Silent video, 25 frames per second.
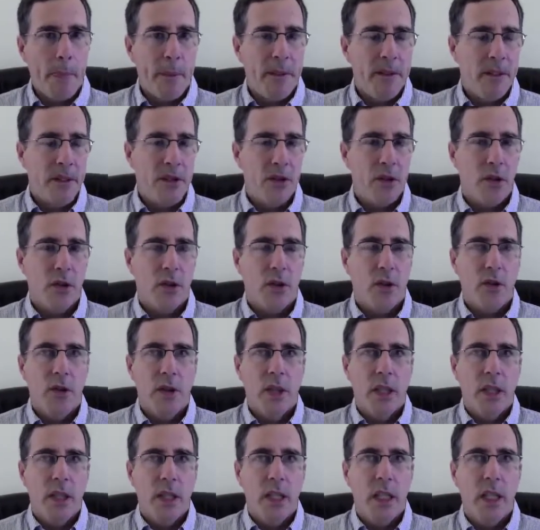So
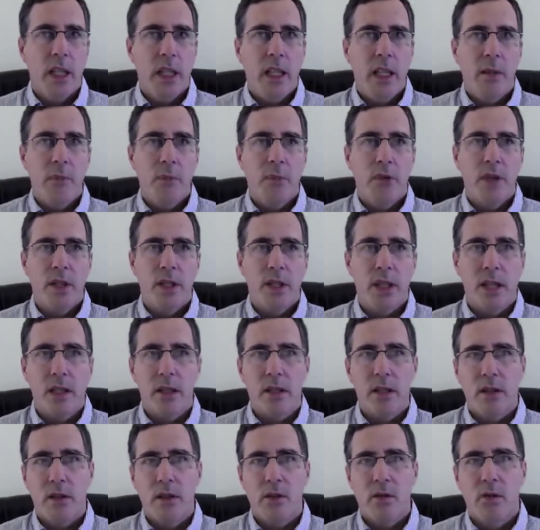he presents
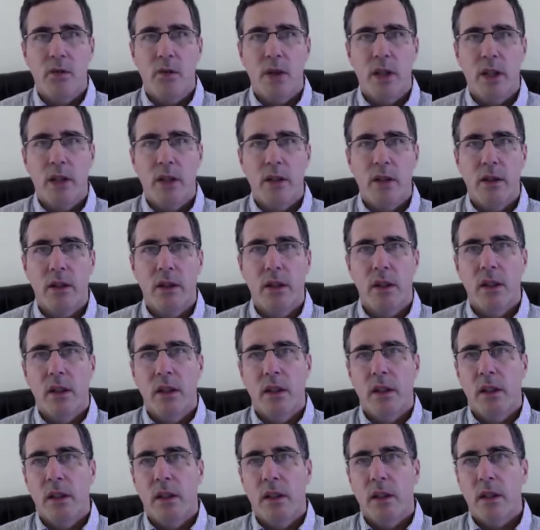us with
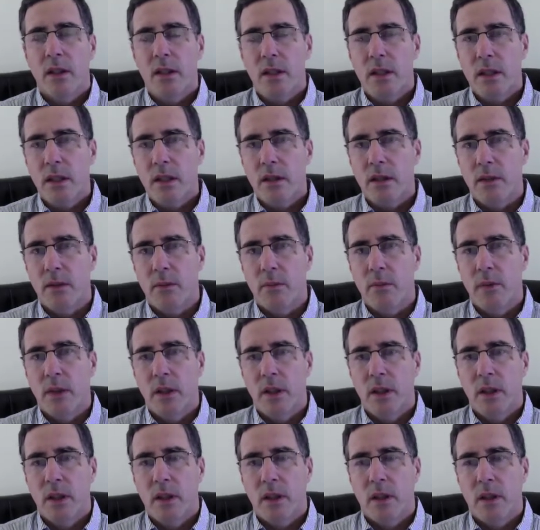a system
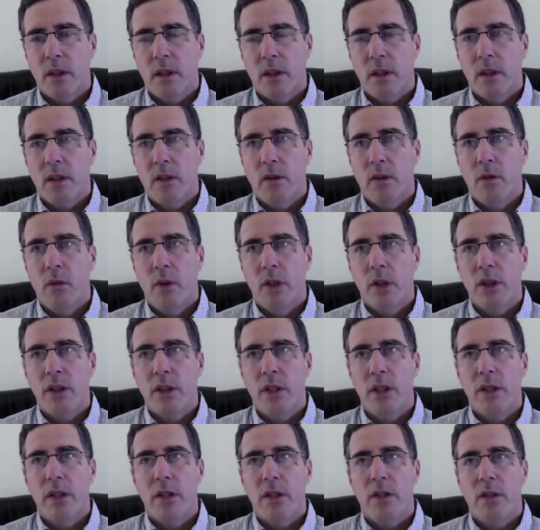which
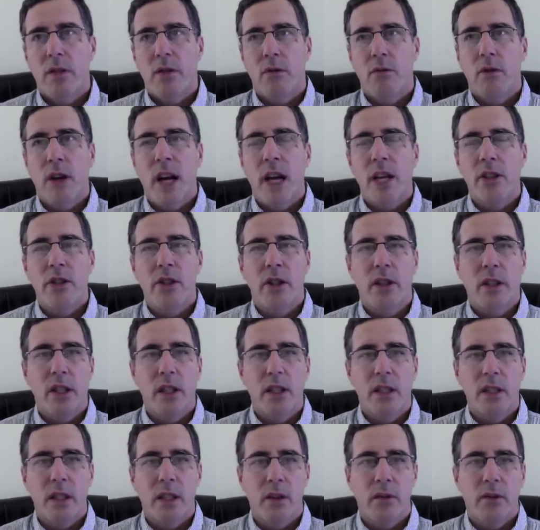is
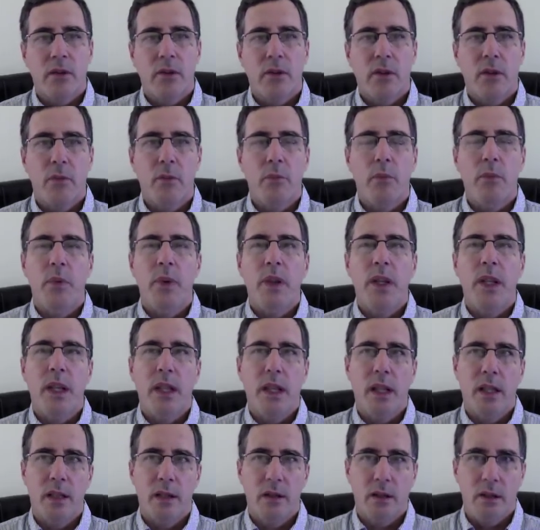rationalistic from
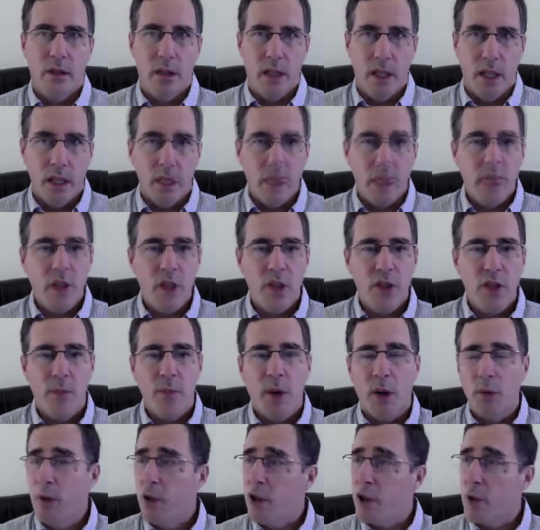beginning to end. So
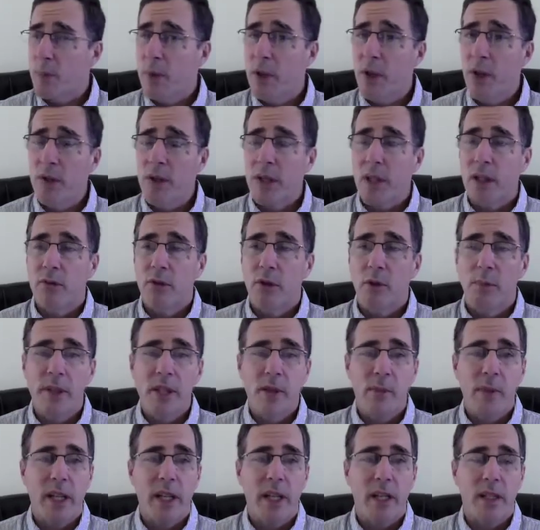Baruch Spinoza, we'll be
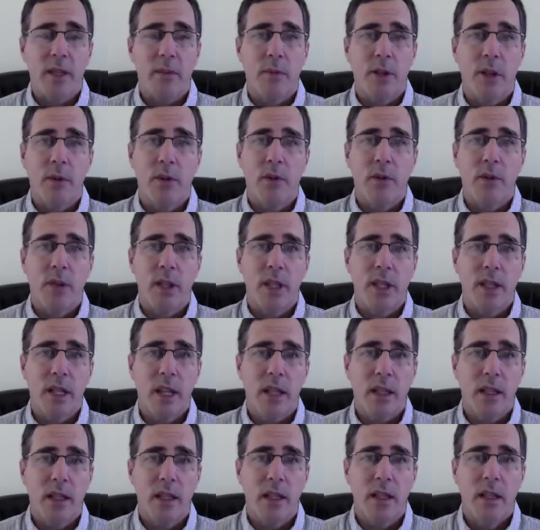spending September
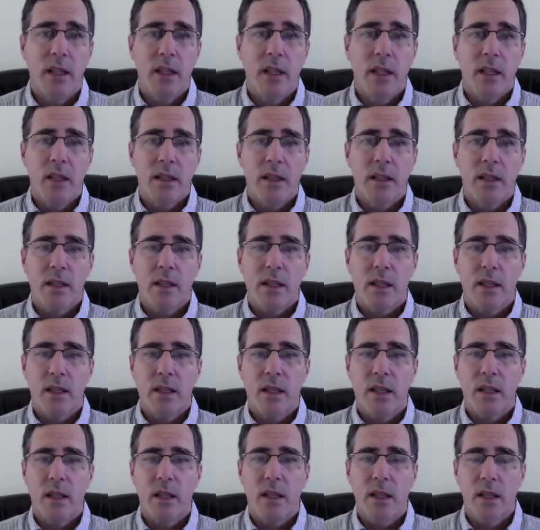22nd
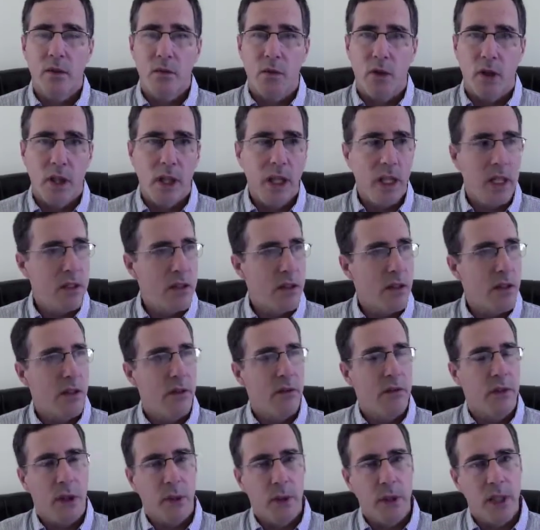discussing his work. He's a
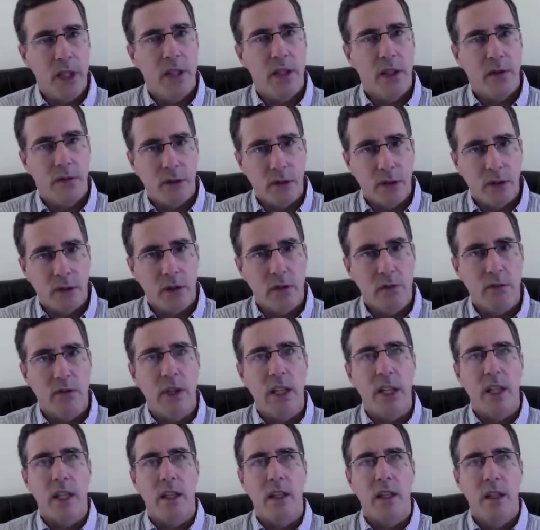very difficult
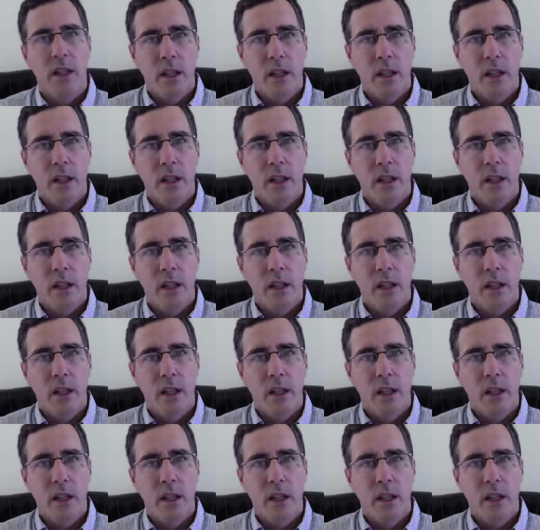read.